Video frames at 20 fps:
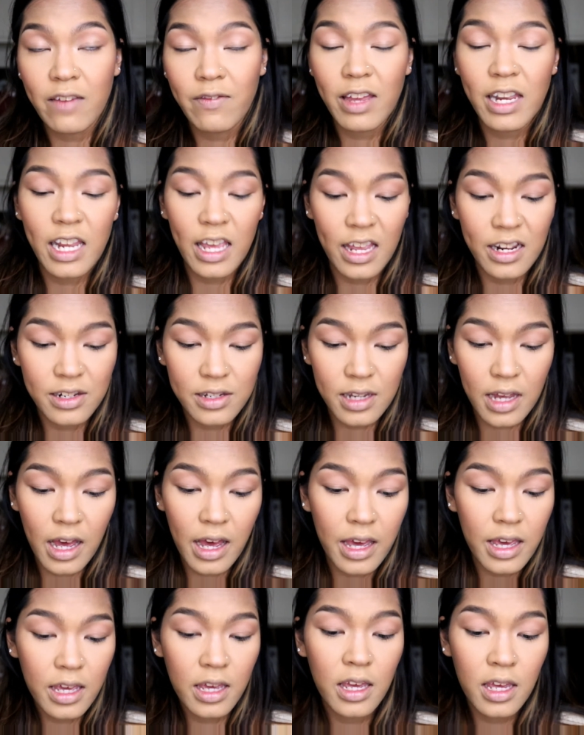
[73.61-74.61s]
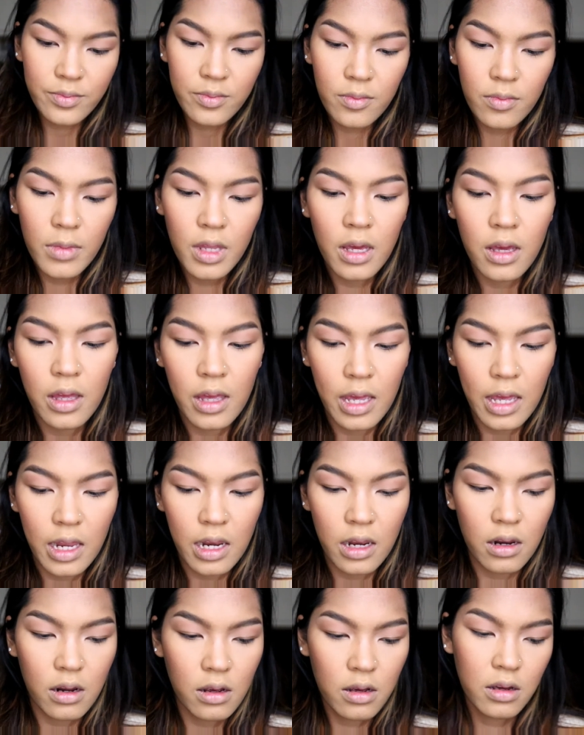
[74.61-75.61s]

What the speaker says: even inside. And